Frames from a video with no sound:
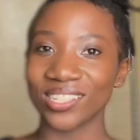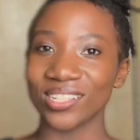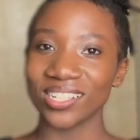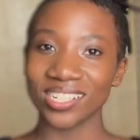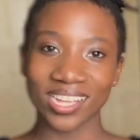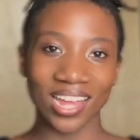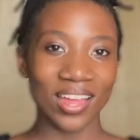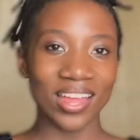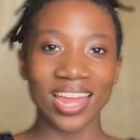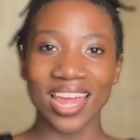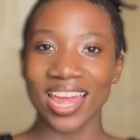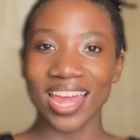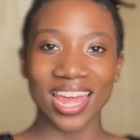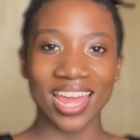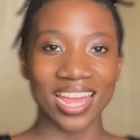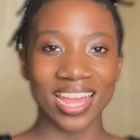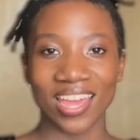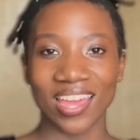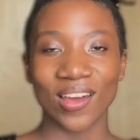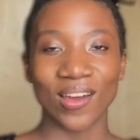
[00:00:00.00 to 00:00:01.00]
You got it
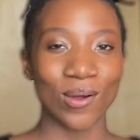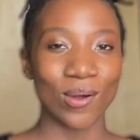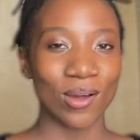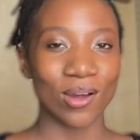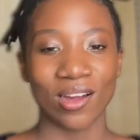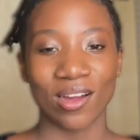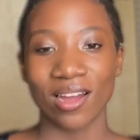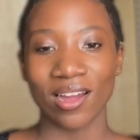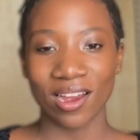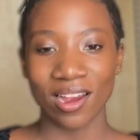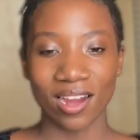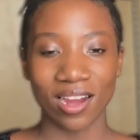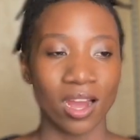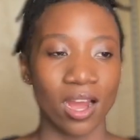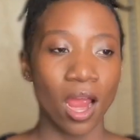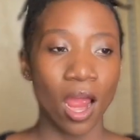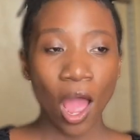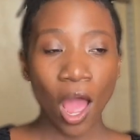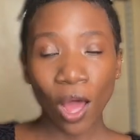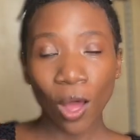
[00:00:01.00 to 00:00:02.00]
in your heart.
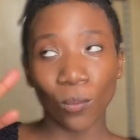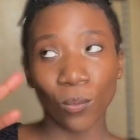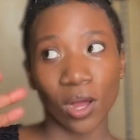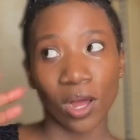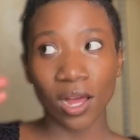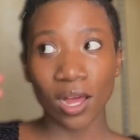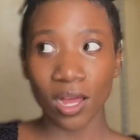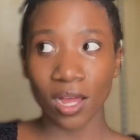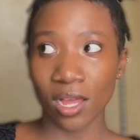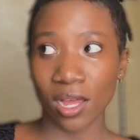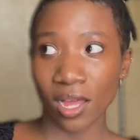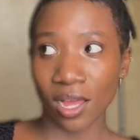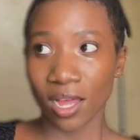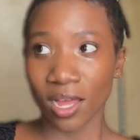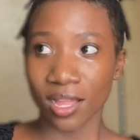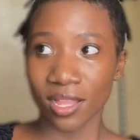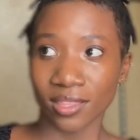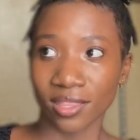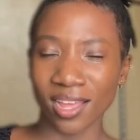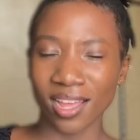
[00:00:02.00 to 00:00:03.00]

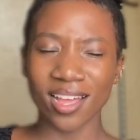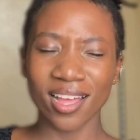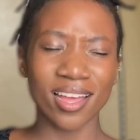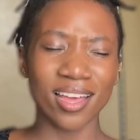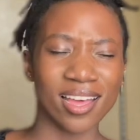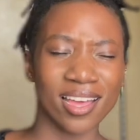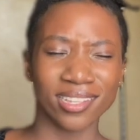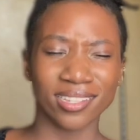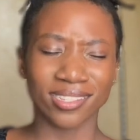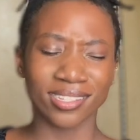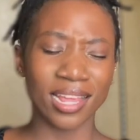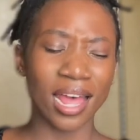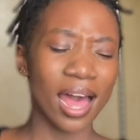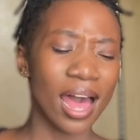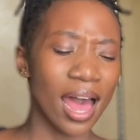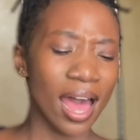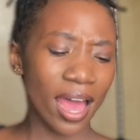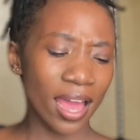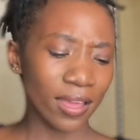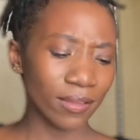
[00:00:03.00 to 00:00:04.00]
One last
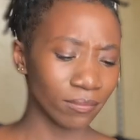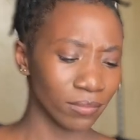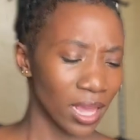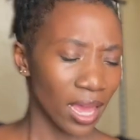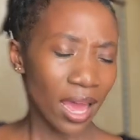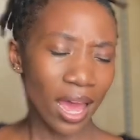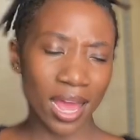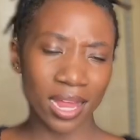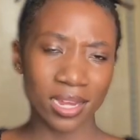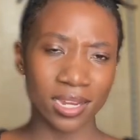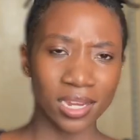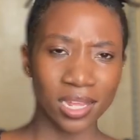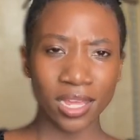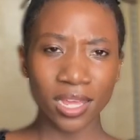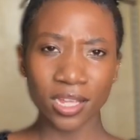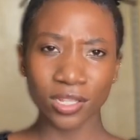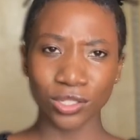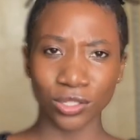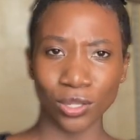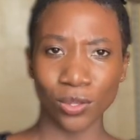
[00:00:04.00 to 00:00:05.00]
time, I
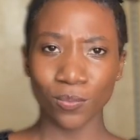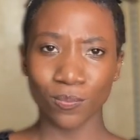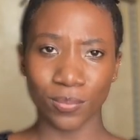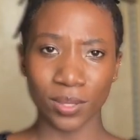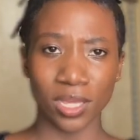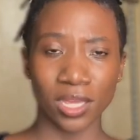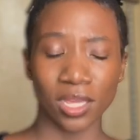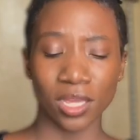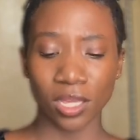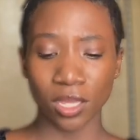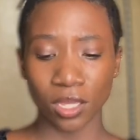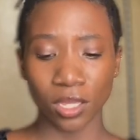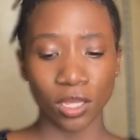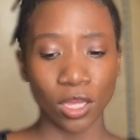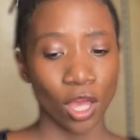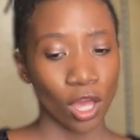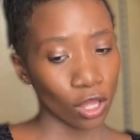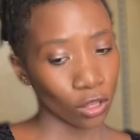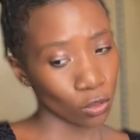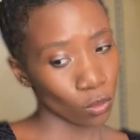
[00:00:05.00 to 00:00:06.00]
need to be
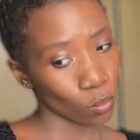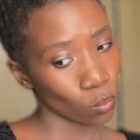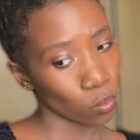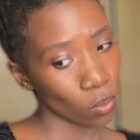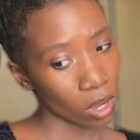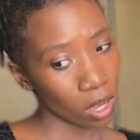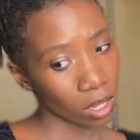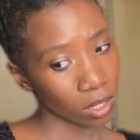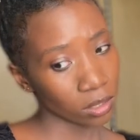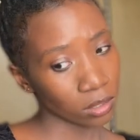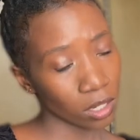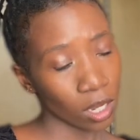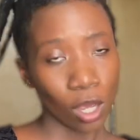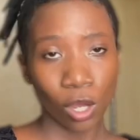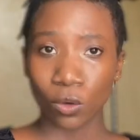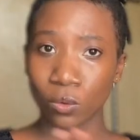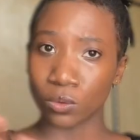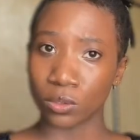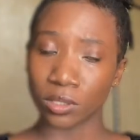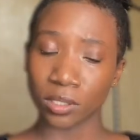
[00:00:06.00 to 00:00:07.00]
the one
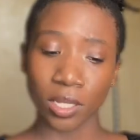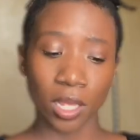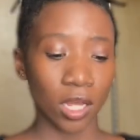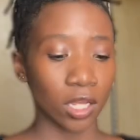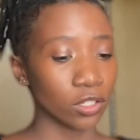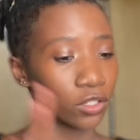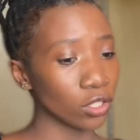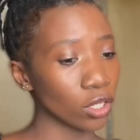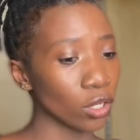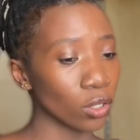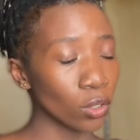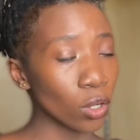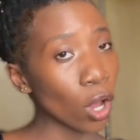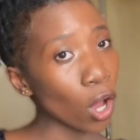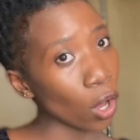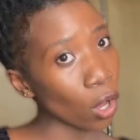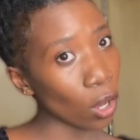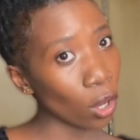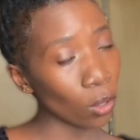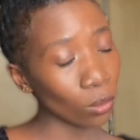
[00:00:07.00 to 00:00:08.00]
who takes you
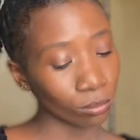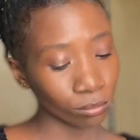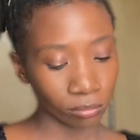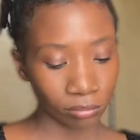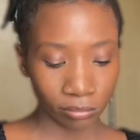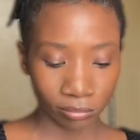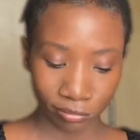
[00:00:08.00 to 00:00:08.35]
home.